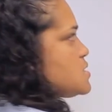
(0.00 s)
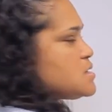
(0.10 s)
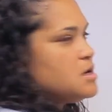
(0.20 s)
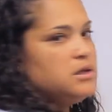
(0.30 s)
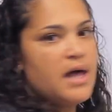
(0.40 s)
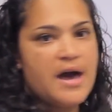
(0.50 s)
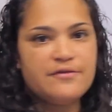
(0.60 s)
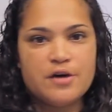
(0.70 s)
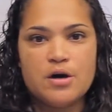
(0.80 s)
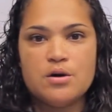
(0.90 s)

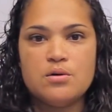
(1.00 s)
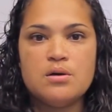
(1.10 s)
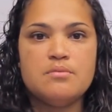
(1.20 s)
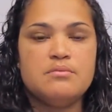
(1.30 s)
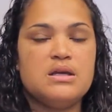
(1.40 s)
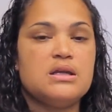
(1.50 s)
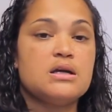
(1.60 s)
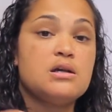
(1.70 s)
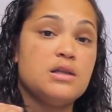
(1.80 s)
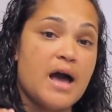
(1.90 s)
clavo,
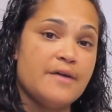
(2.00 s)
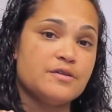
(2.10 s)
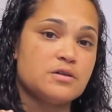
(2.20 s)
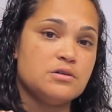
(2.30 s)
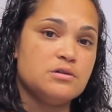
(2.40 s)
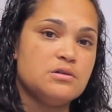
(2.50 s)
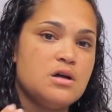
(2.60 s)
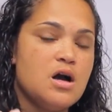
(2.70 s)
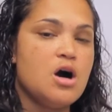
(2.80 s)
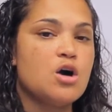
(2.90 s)
meaning clavicle,
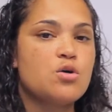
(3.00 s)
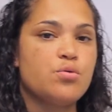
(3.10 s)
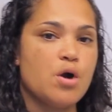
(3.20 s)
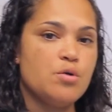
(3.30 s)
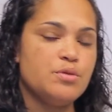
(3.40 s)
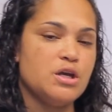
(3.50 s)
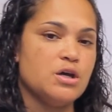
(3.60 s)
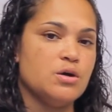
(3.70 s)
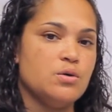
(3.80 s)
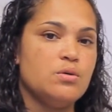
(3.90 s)

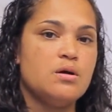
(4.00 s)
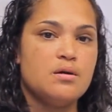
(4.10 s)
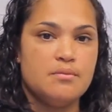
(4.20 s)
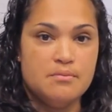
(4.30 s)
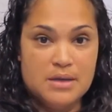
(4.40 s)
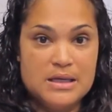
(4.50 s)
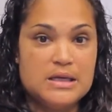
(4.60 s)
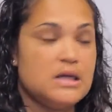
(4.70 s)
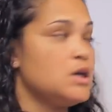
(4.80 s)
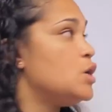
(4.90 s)
acromio,
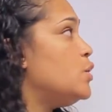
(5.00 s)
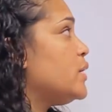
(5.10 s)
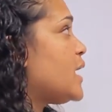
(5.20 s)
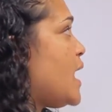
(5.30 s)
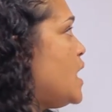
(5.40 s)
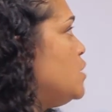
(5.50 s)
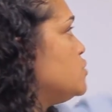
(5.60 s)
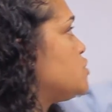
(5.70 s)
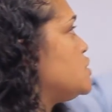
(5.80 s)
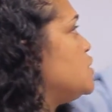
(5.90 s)
meaning going out to